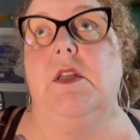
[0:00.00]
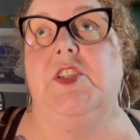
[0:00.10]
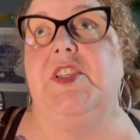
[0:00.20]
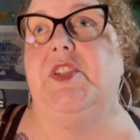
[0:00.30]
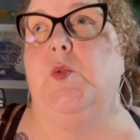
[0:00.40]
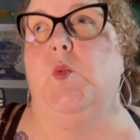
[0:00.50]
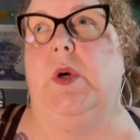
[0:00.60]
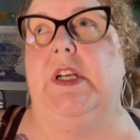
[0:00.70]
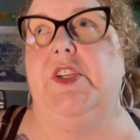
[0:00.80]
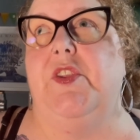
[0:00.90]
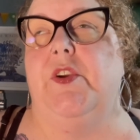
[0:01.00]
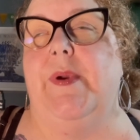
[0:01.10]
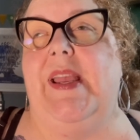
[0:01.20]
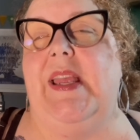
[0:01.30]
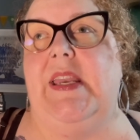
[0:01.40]
just worked through
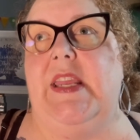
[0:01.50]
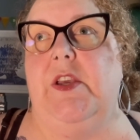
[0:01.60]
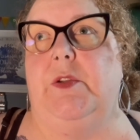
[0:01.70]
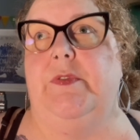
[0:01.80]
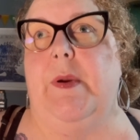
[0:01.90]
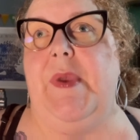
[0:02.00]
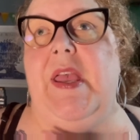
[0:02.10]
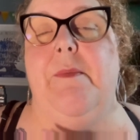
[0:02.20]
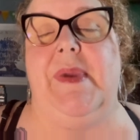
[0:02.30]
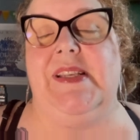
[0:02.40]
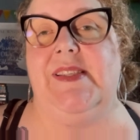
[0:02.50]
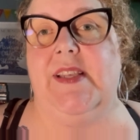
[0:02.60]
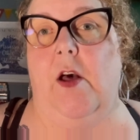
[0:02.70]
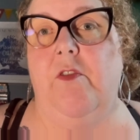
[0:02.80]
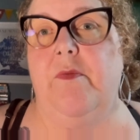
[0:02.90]
it and healed from it
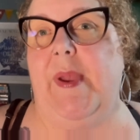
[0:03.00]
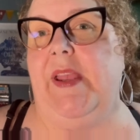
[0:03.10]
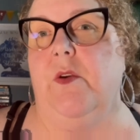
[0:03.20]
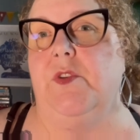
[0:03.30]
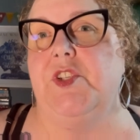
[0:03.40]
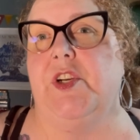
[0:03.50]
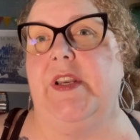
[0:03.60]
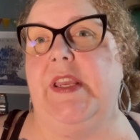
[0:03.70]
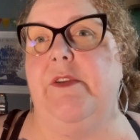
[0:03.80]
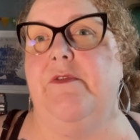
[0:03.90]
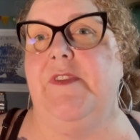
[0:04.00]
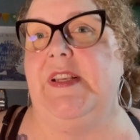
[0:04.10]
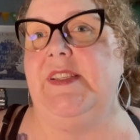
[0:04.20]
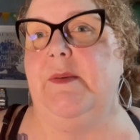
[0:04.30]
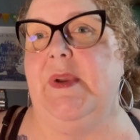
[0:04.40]
myself, my own journey,
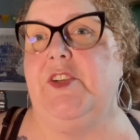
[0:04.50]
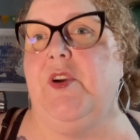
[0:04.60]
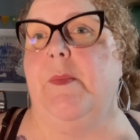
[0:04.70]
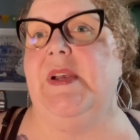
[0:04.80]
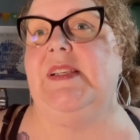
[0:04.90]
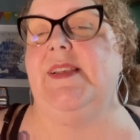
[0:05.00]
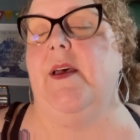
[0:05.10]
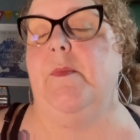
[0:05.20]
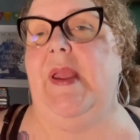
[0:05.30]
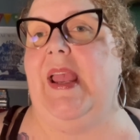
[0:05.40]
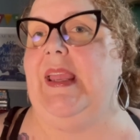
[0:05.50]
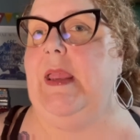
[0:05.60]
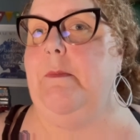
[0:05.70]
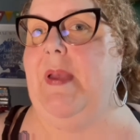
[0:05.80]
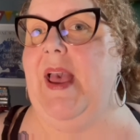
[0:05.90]
facing my traumas,
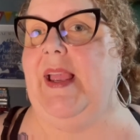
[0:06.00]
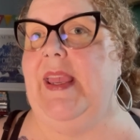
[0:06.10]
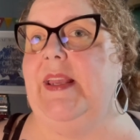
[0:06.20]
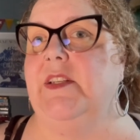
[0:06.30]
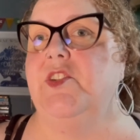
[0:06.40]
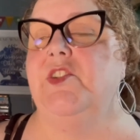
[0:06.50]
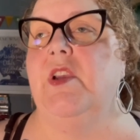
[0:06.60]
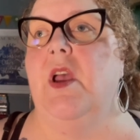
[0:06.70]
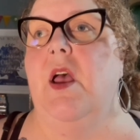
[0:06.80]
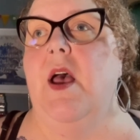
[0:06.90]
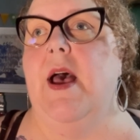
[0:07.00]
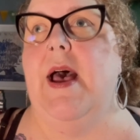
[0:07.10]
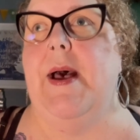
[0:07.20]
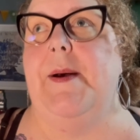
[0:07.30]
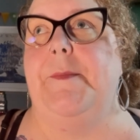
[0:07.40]
unpacking baggage.
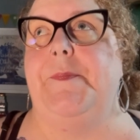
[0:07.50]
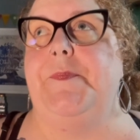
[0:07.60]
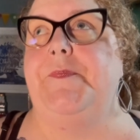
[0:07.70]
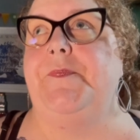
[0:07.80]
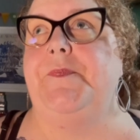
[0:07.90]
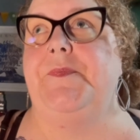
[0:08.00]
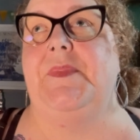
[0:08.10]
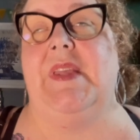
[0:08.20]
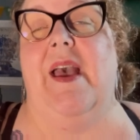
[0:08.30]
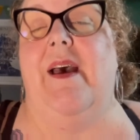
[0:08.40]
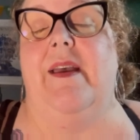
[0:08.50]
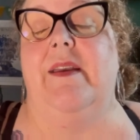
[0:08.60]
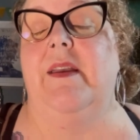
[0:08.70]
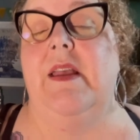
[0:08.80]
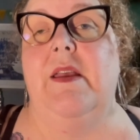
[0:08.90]
Um, yeah,
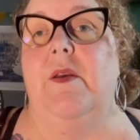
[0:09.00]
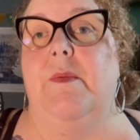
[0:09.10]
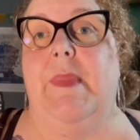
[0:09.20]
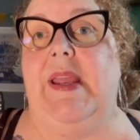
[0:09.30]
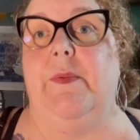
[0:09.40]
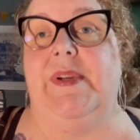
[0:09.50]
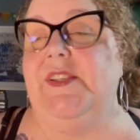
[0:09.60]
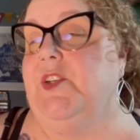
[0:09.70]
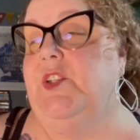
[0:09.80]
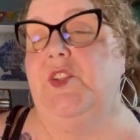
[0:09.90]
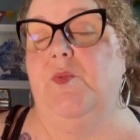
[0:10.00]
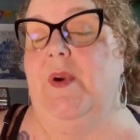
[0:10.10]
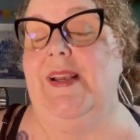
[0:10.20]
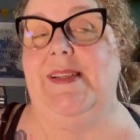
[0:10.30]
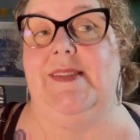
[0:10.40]
my research
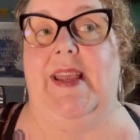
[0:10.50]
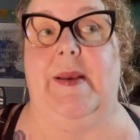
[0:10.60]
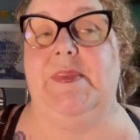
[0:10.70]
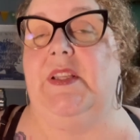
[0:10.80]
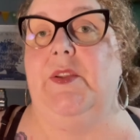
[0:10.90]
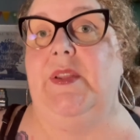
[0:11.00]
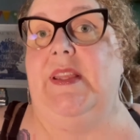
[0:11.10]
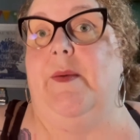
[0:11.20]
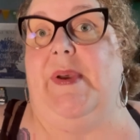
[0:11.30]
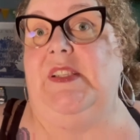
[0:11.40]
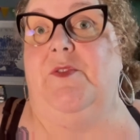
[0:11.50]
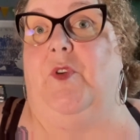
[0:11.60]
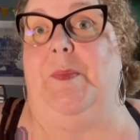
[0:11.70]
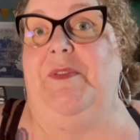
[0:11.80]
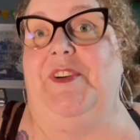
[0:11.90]
was absolutely the best
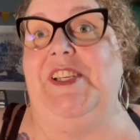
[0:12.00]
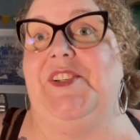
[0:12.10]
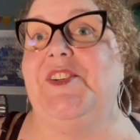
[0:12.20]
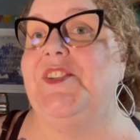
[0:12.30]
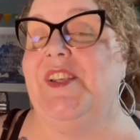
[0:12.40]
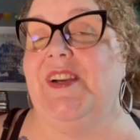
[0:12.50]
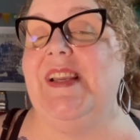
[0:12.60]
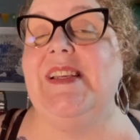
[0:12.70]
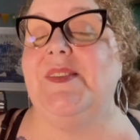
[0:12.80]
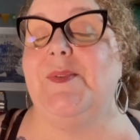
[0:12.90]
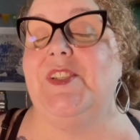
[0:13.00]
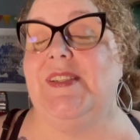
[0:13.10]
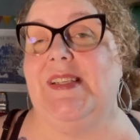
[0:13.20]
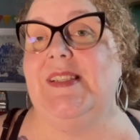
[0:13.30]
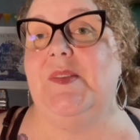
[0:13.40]
form of research there is, which is
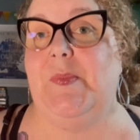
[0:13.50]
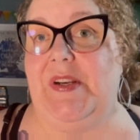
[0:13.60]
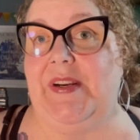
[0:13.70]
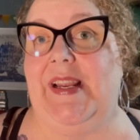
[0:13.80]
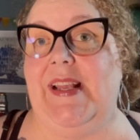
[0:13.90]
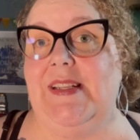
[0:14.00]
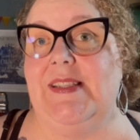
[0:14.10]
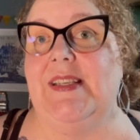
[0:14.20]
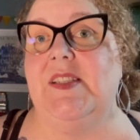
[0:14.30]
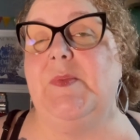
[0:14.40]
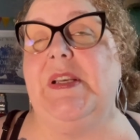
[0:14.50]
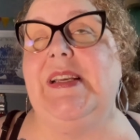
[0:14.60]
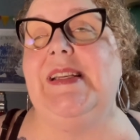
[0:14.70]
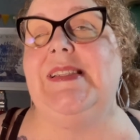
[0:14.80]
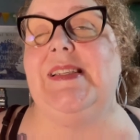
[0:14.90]
experience,
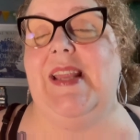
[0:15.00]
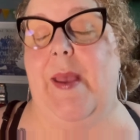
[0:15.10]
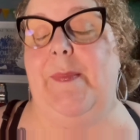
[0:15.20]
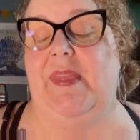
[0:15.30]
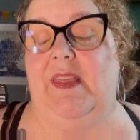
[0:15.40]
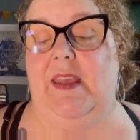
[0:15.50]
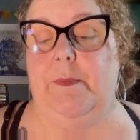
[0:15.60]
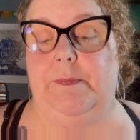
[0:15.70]
experience and empathy.